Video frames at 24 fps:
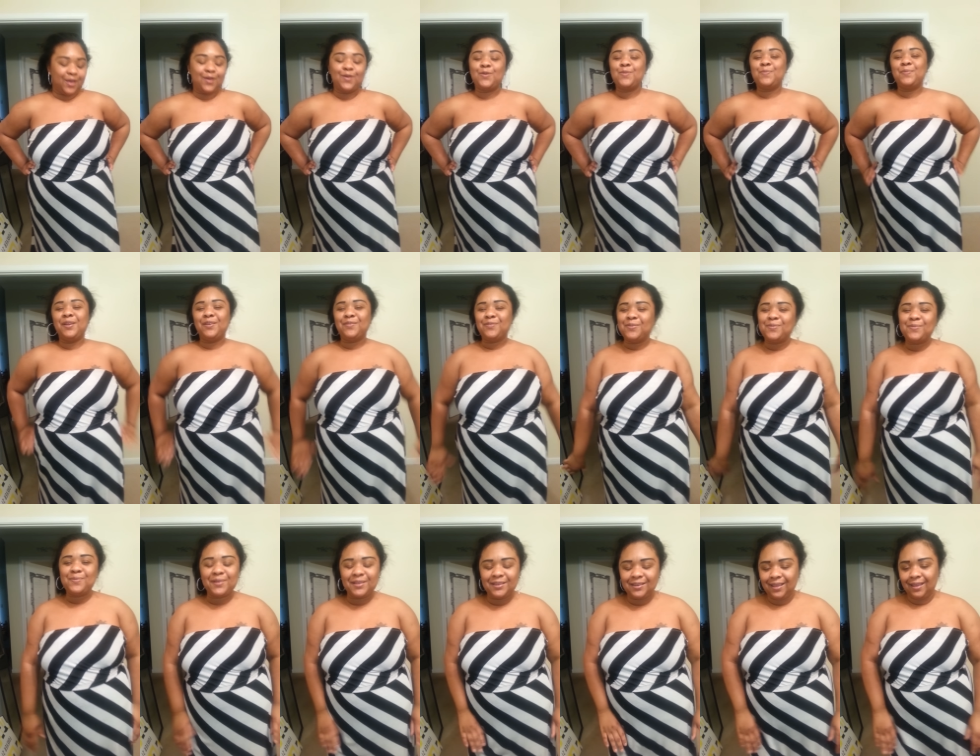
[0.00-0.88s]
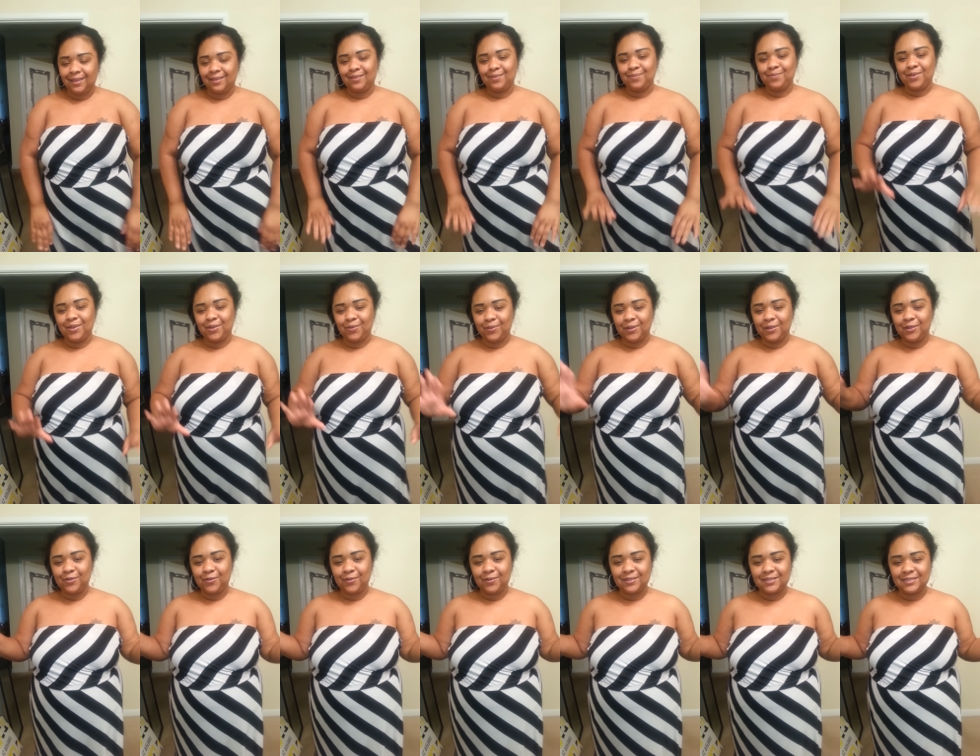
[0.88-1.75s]
I hope everyone had a Merry
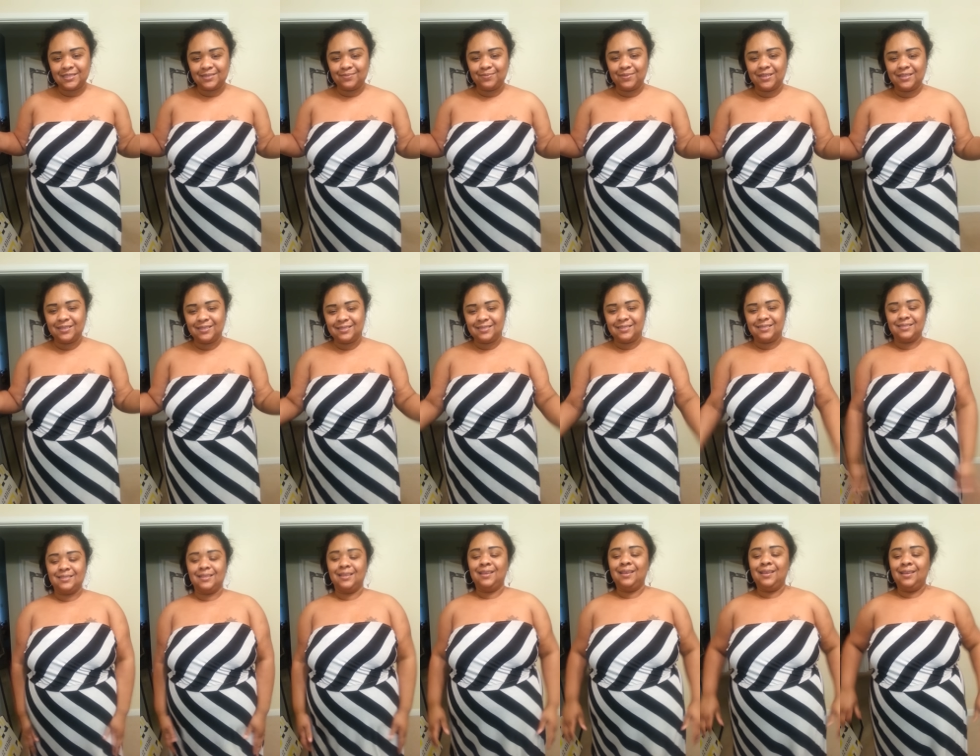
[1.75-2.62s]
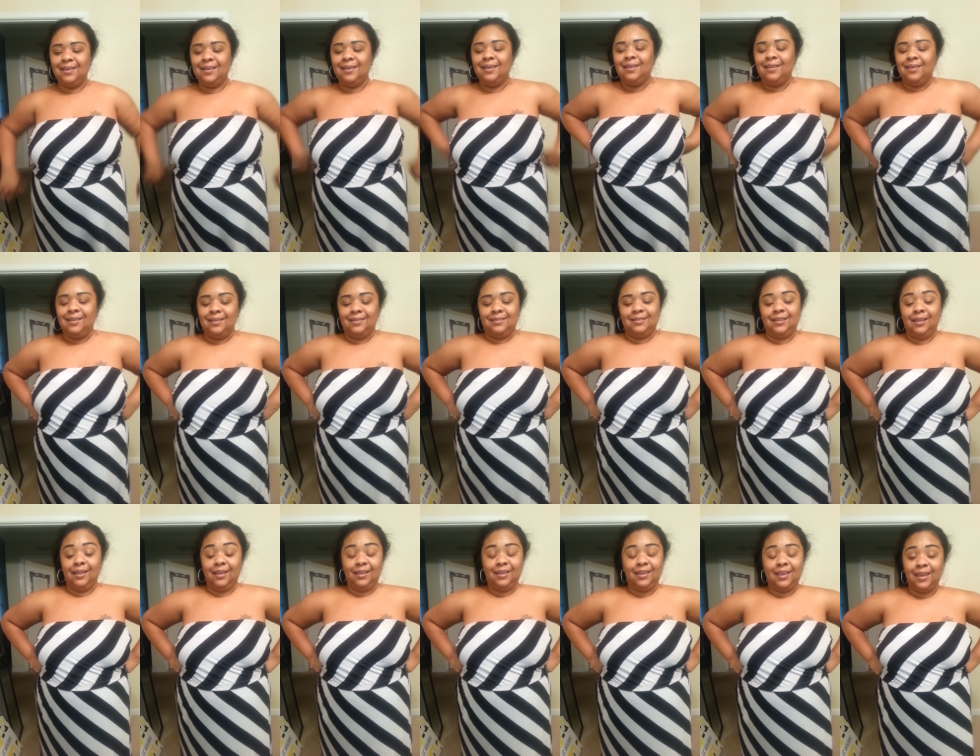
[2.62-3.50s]
Christmas.
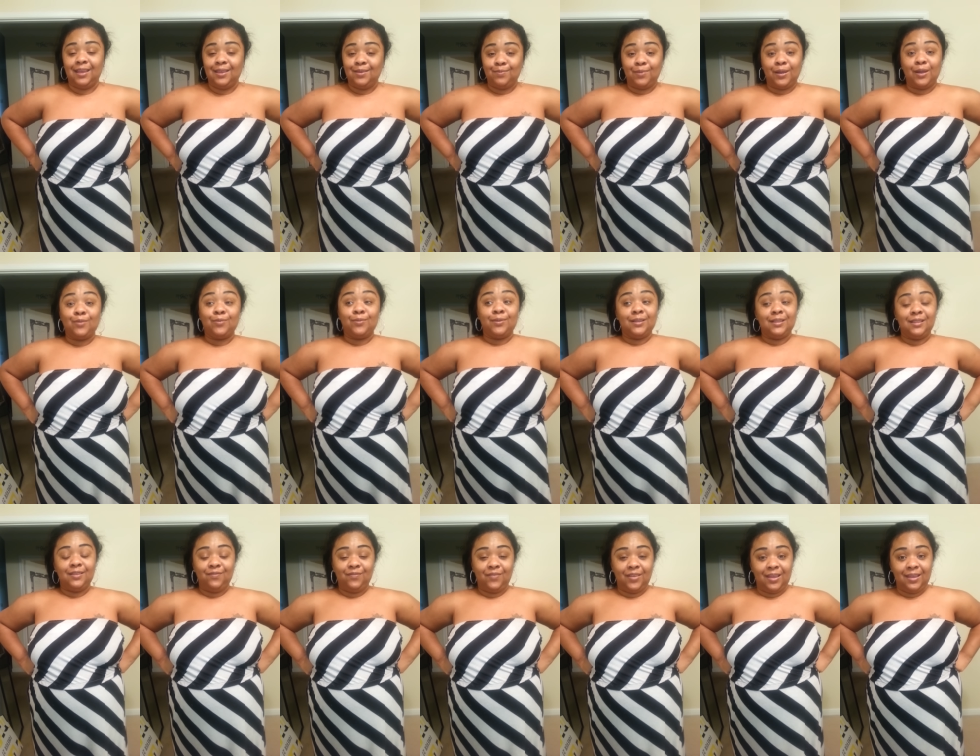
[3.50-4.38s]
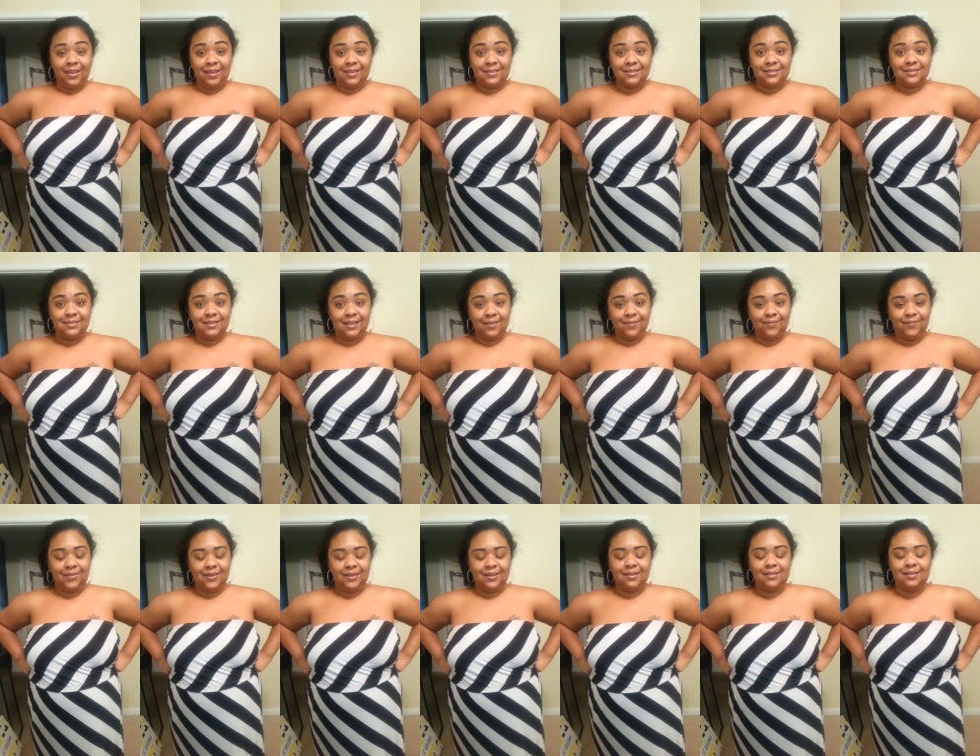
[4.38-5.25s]
It came by really fast,
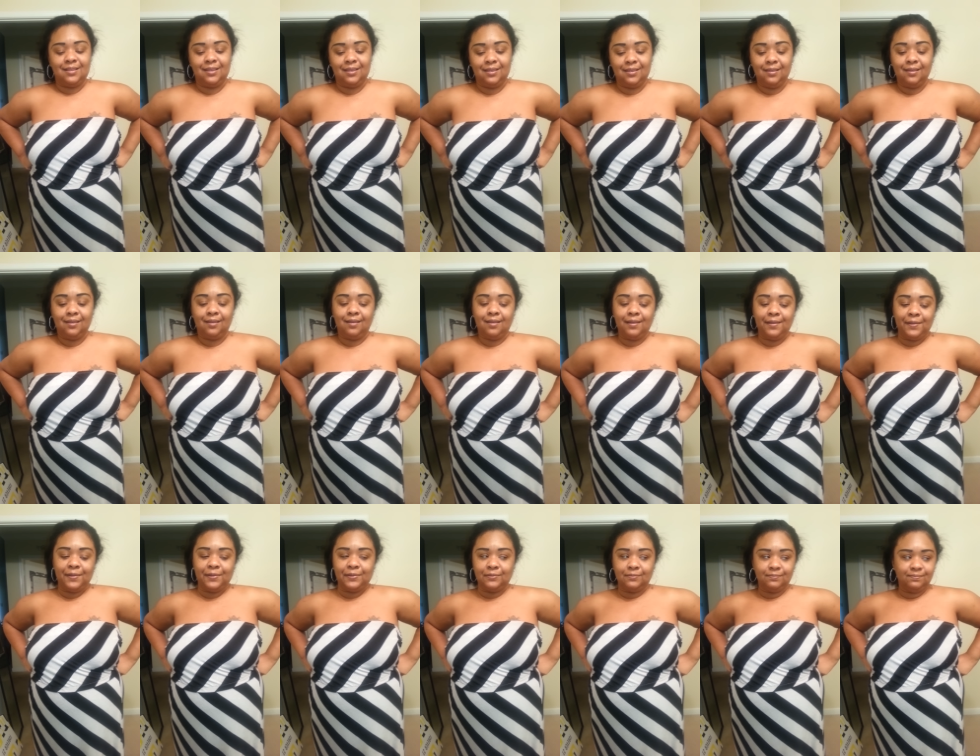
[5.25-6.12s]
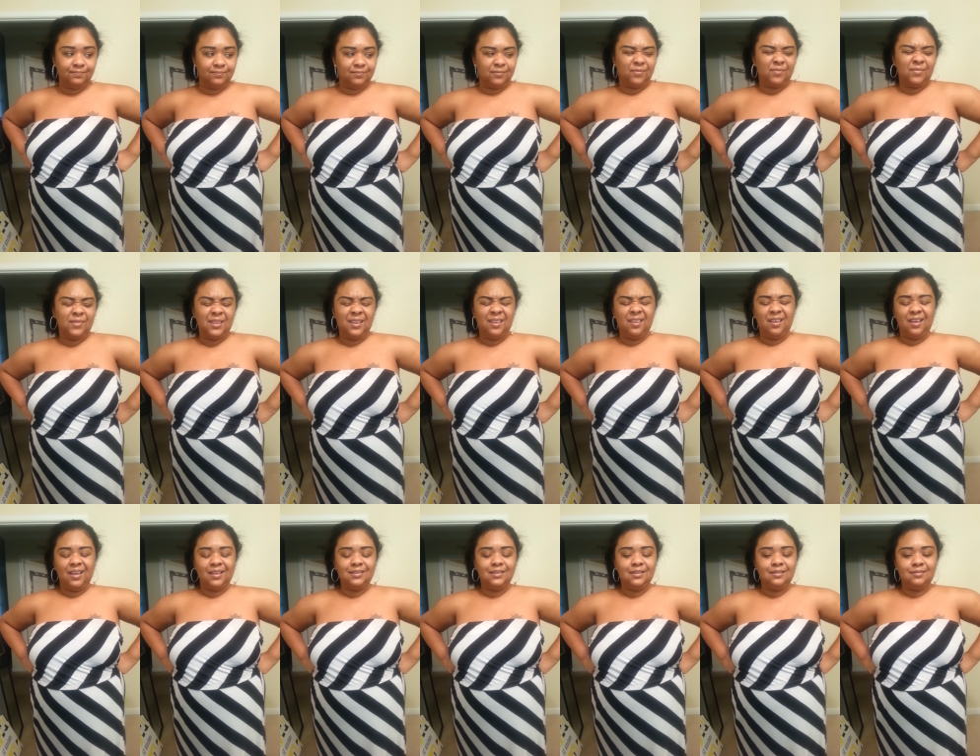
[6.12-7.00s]
definitely. Um,
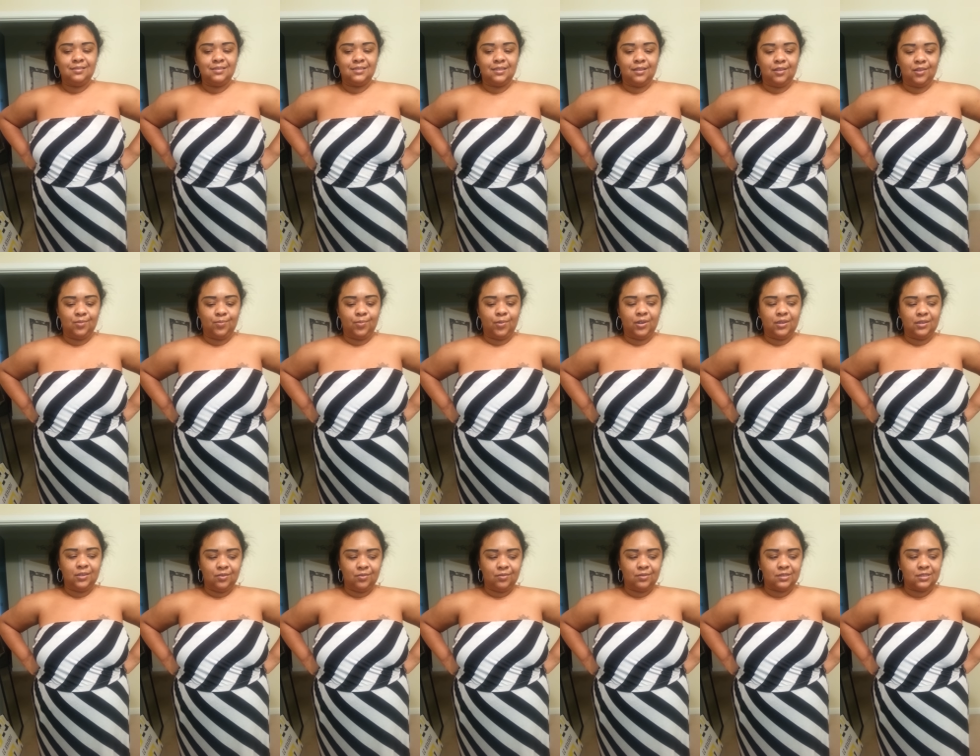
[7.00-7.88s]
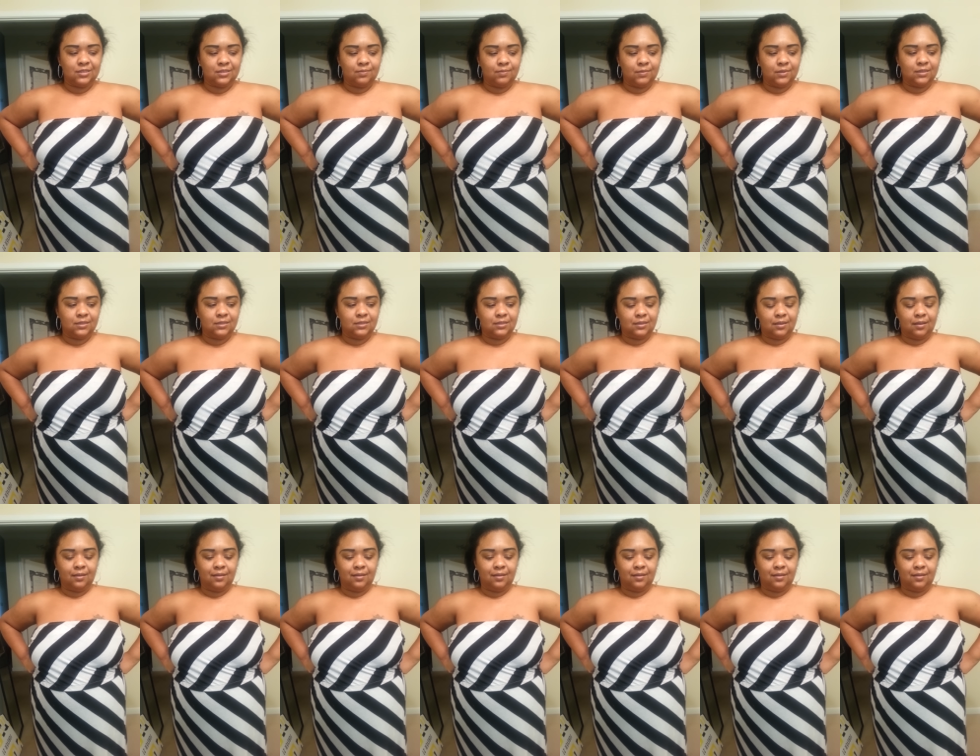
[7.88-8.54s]
I didn't celebrate Christmas.